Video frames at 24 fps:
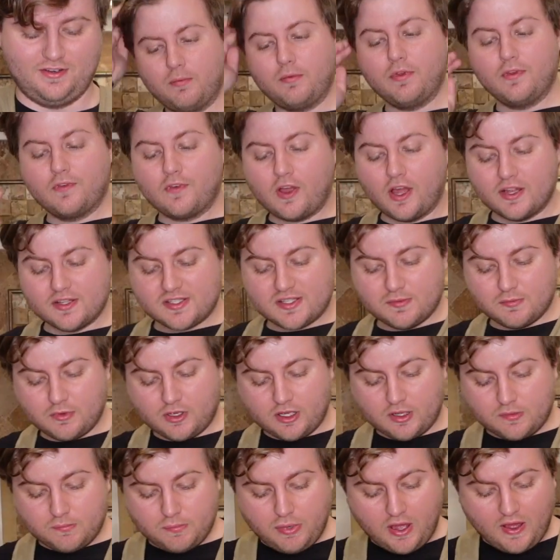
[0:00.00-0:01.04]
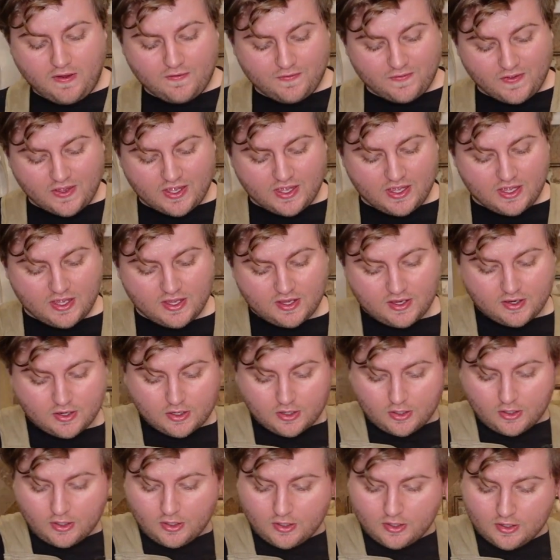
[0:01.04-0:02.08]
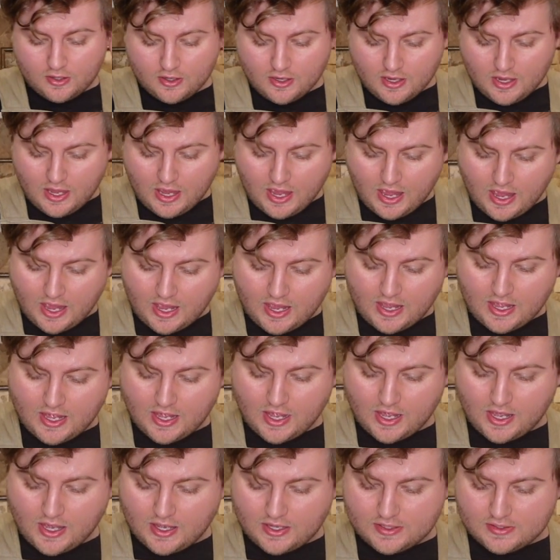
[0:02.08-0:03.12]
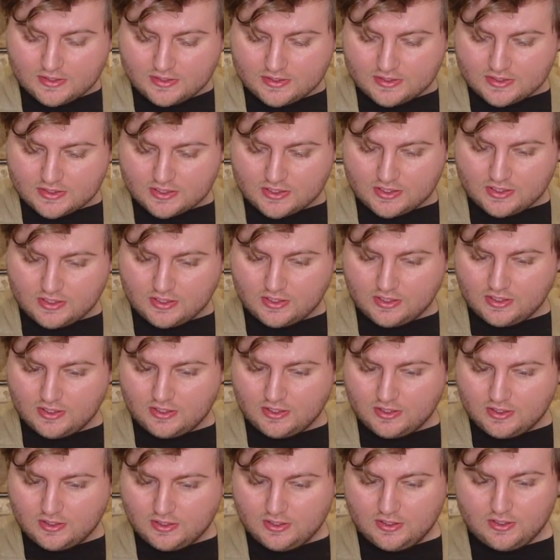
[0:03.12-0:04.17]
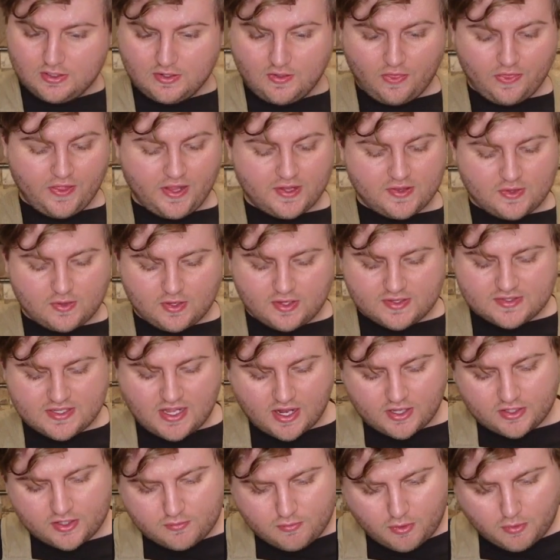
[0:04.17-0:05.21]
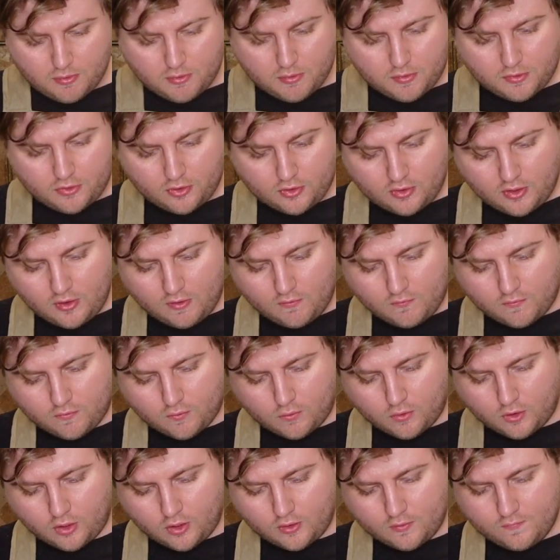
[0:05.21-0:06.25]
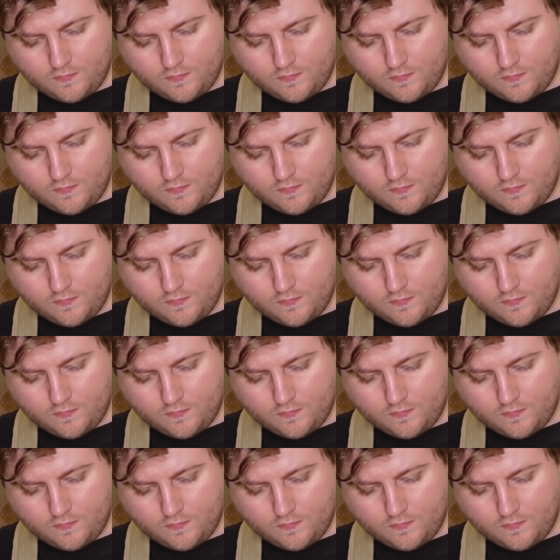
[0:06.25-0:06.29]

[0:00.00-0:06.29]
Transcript: We've got some good puffing here and that's exactly what we were looking for.